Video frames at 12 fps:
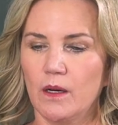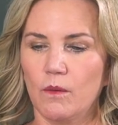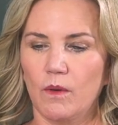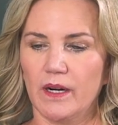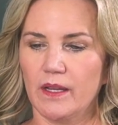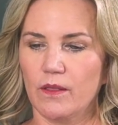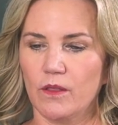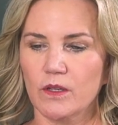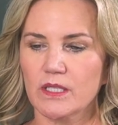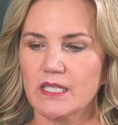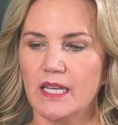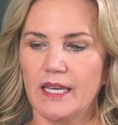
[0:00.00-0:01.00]
what it
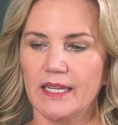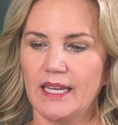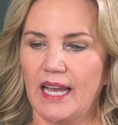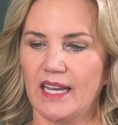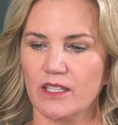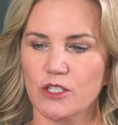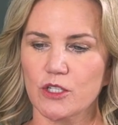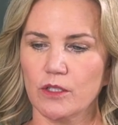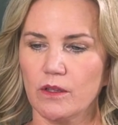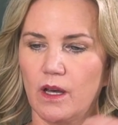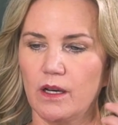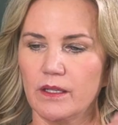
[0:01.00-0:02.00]
looks like, extra
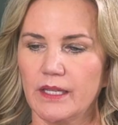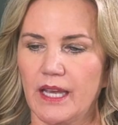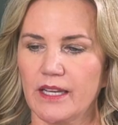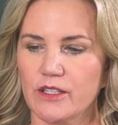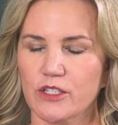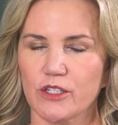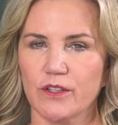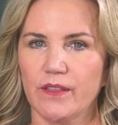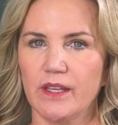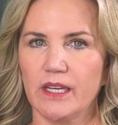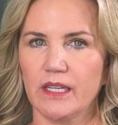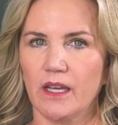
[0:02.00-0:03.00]
long, extra
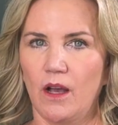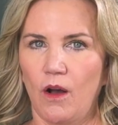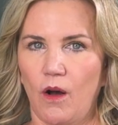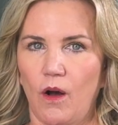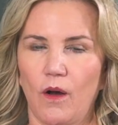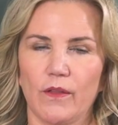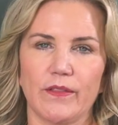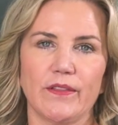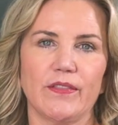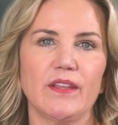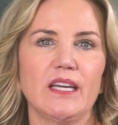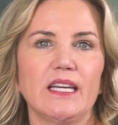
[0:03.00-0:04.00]
thick, all the
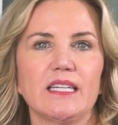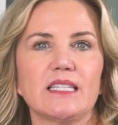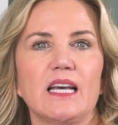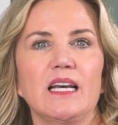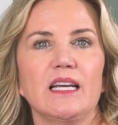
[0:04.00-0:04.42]
things,